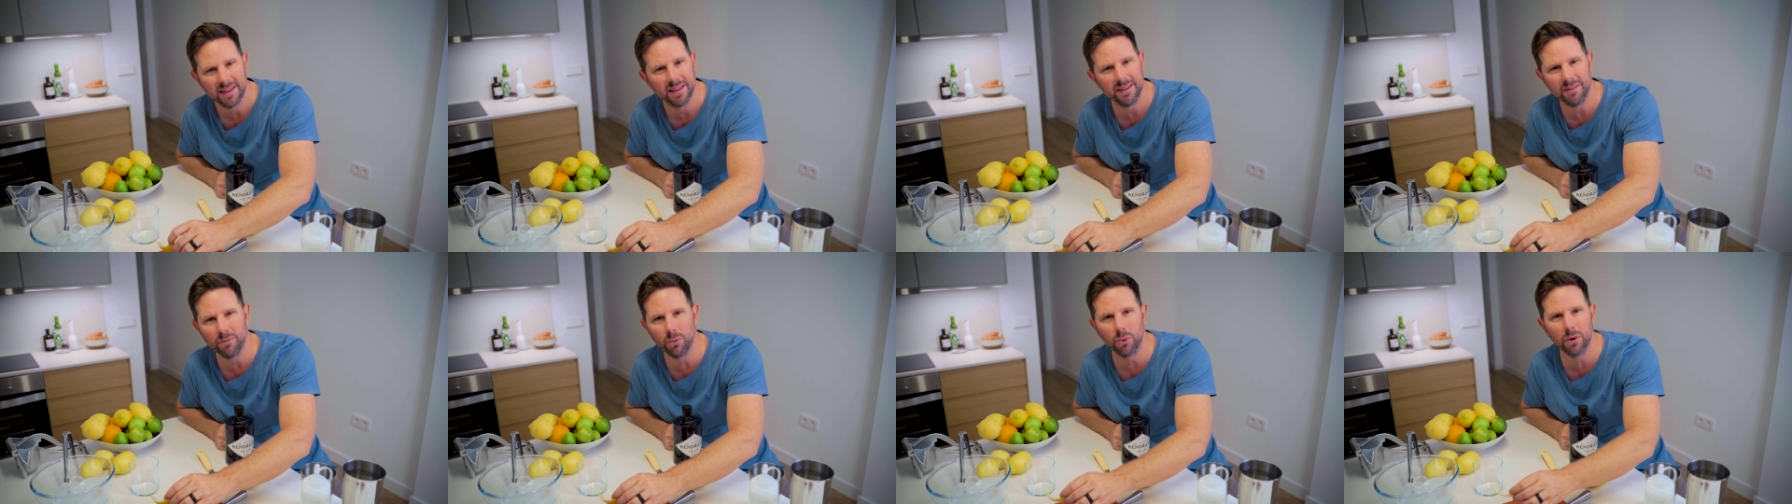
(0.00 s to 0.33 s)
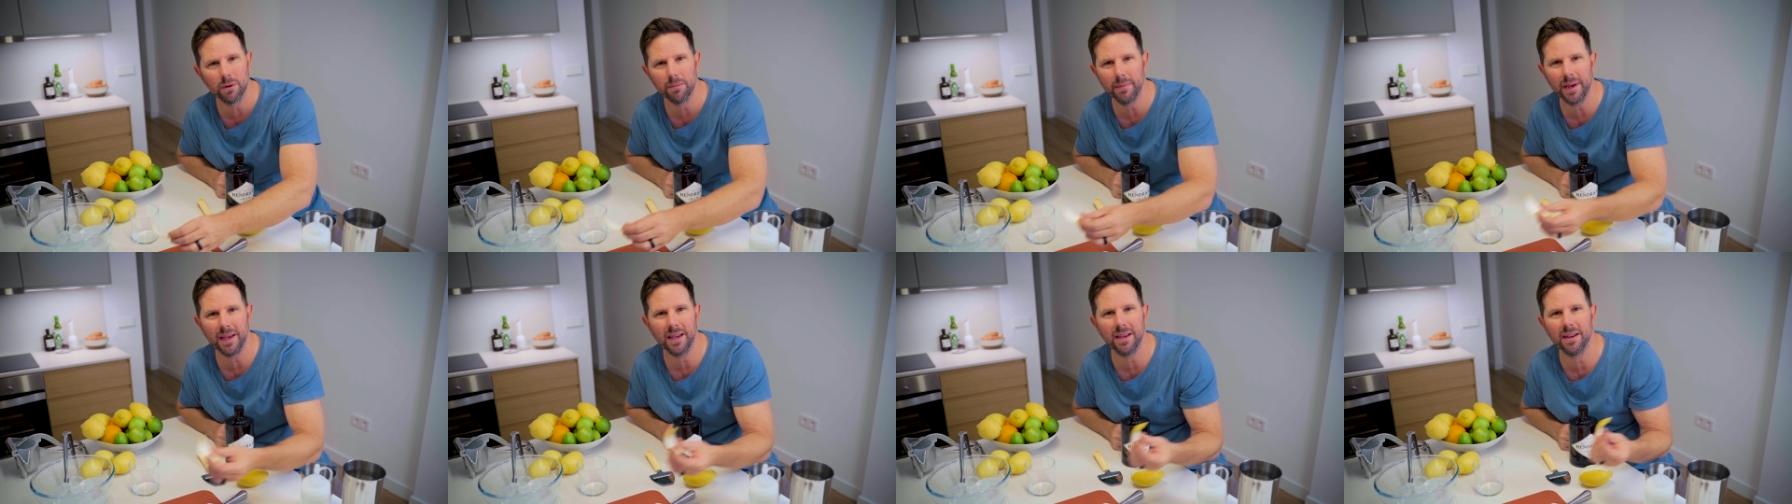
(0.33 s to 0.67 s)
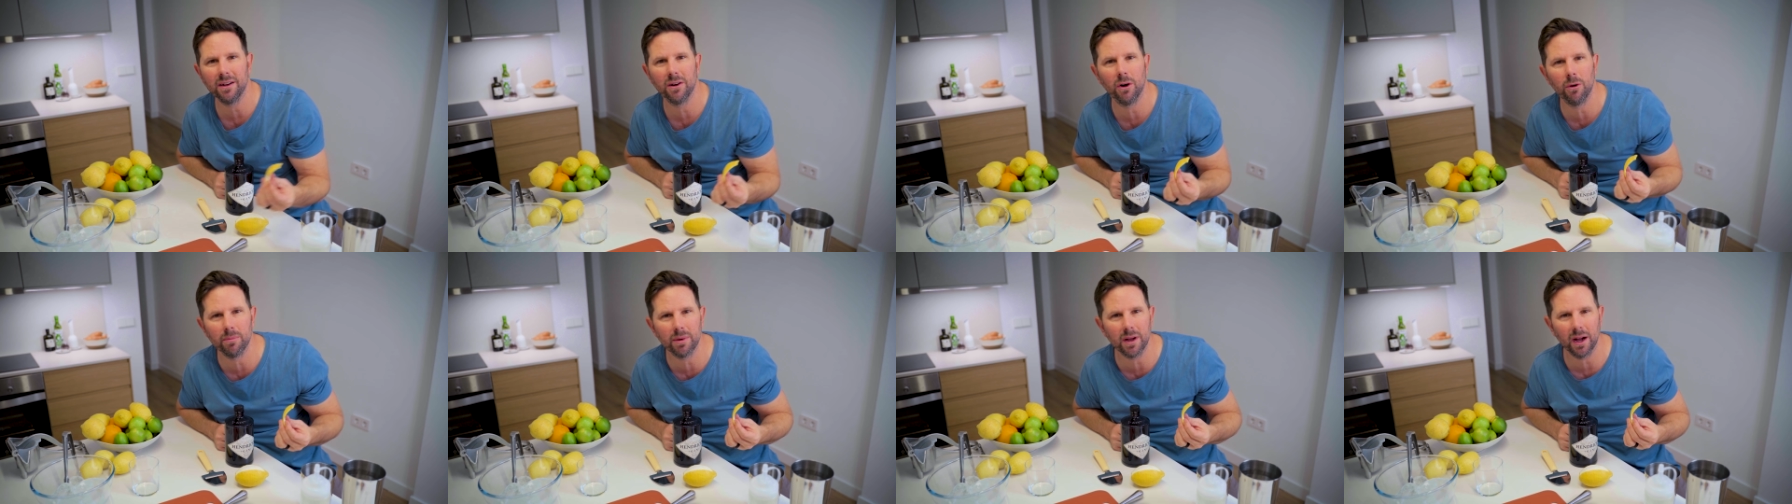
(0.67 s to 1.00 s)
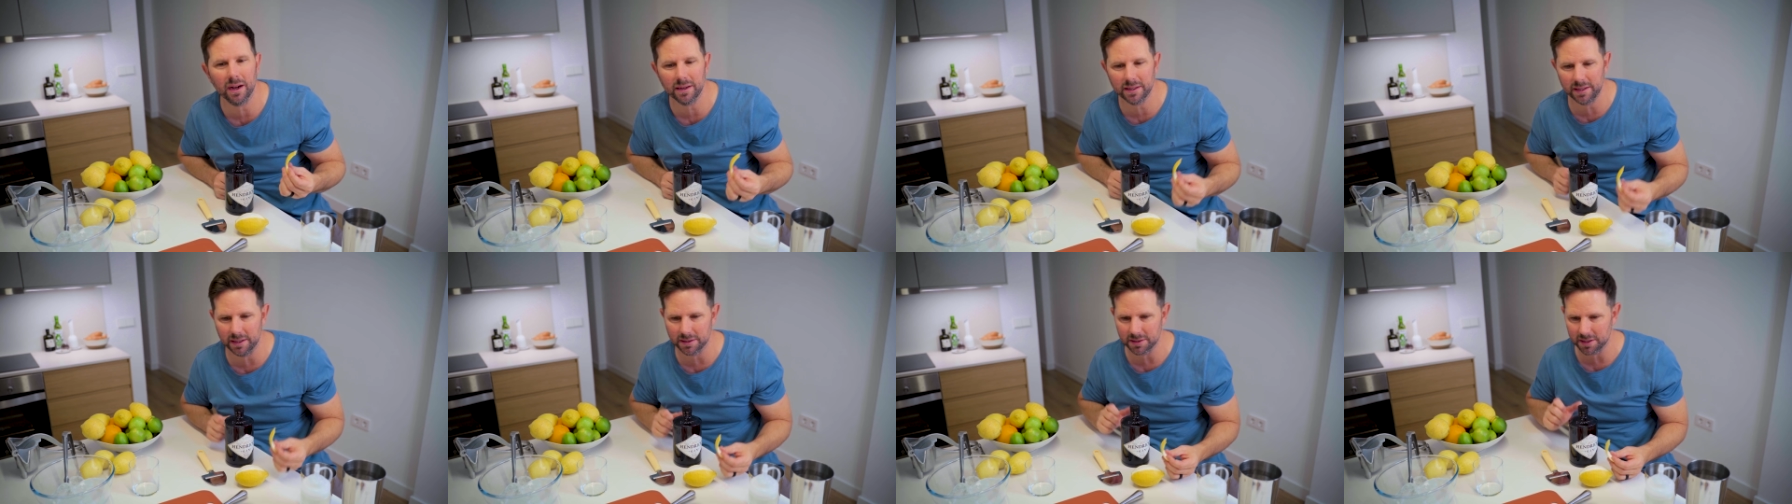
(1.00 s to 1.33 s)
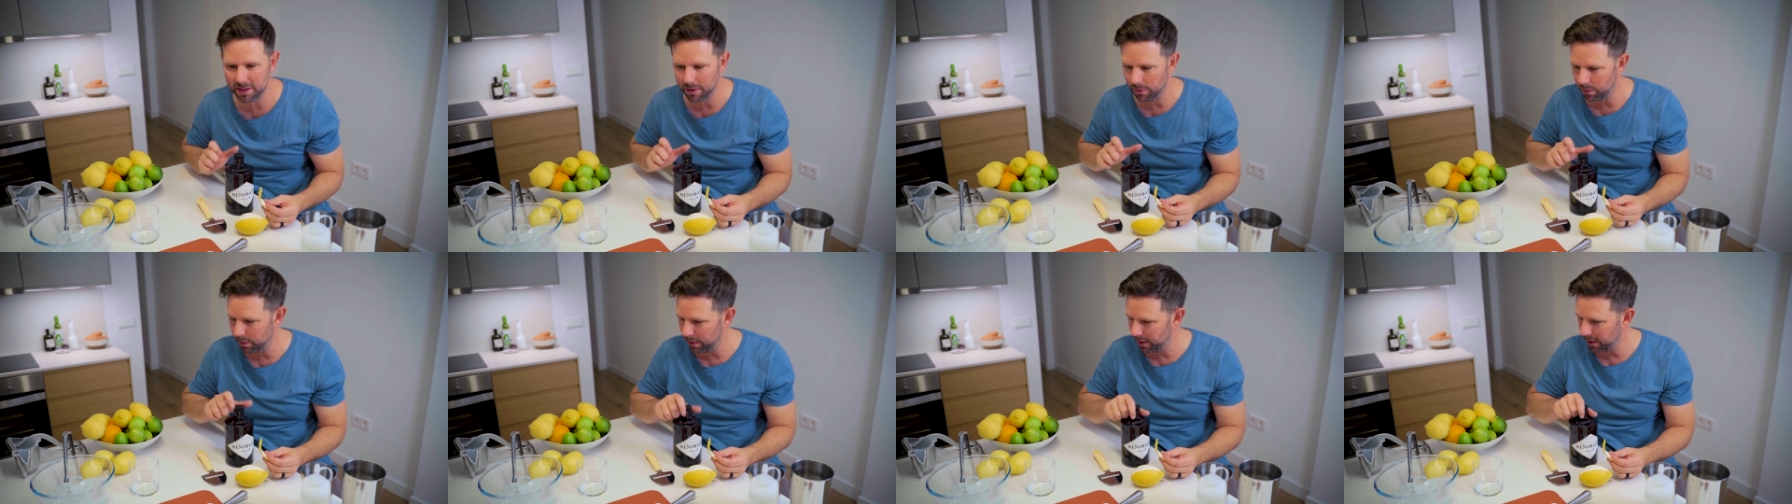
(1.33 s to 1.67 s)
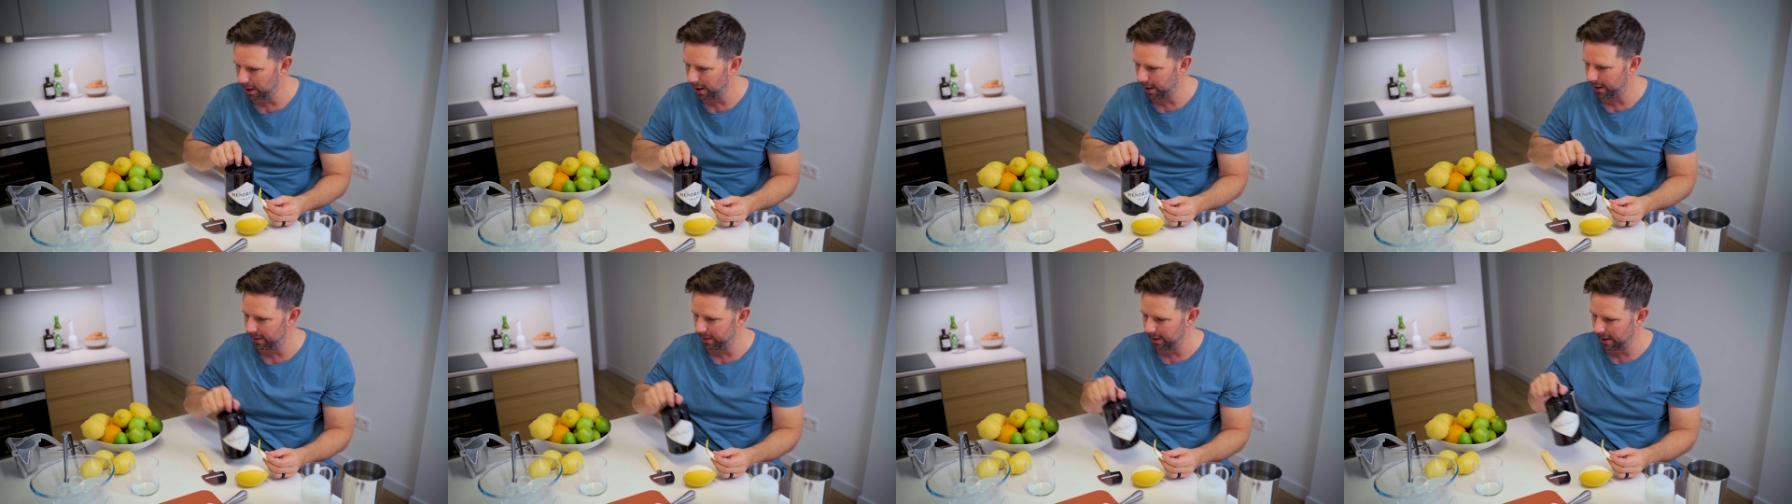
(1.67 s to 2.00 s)
We're making home cocktails here. We're
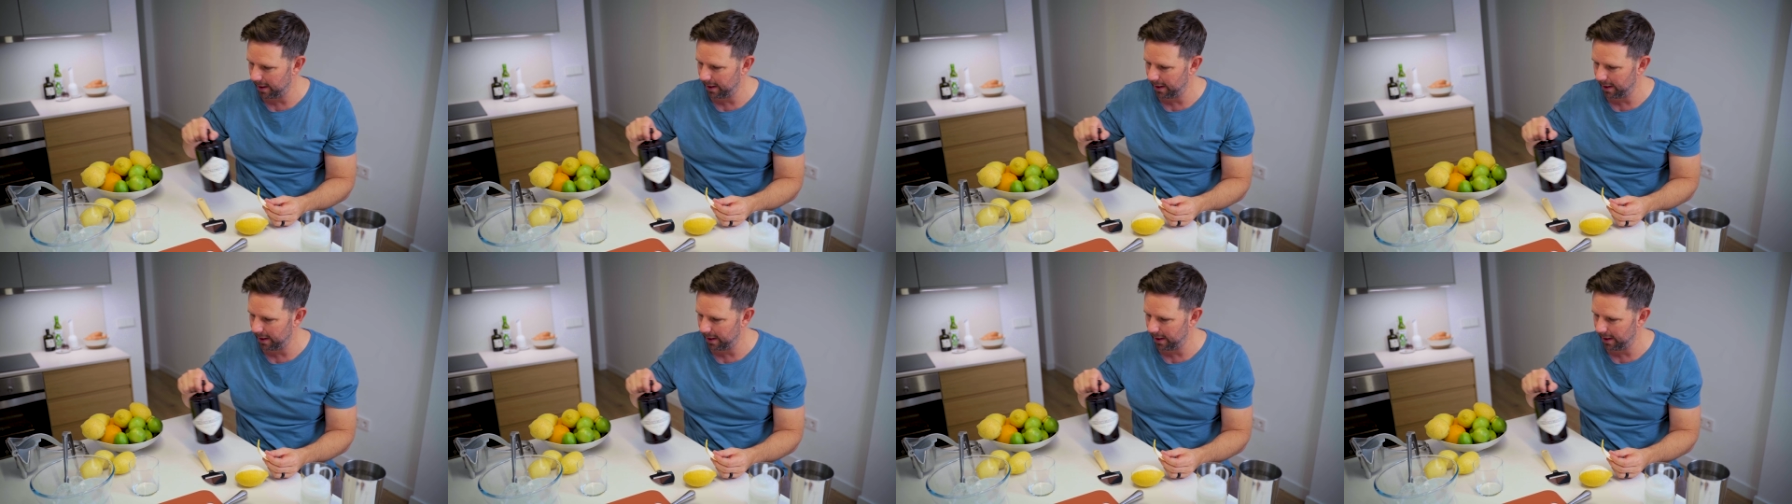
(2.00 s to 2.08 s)
not